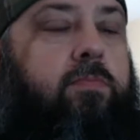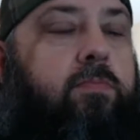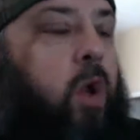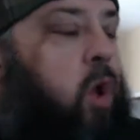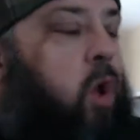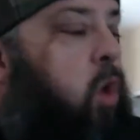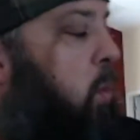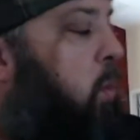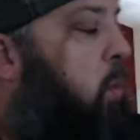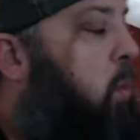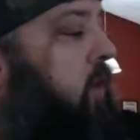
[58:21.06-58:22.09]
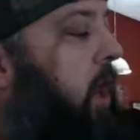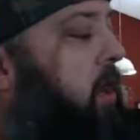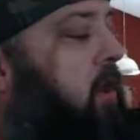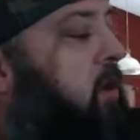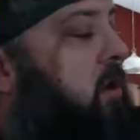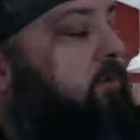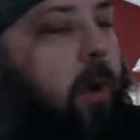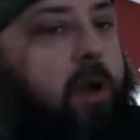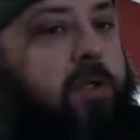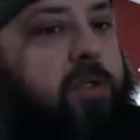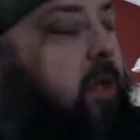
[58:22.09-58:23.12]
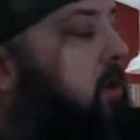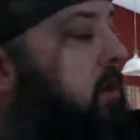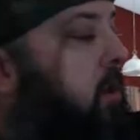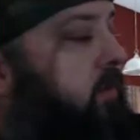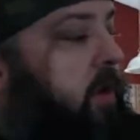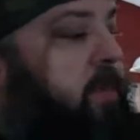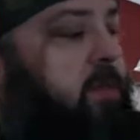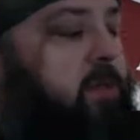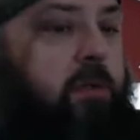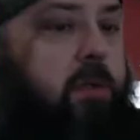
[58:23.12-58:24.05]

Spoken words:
What do you think the likelihood of Bonds getting in the Hall of Fame is?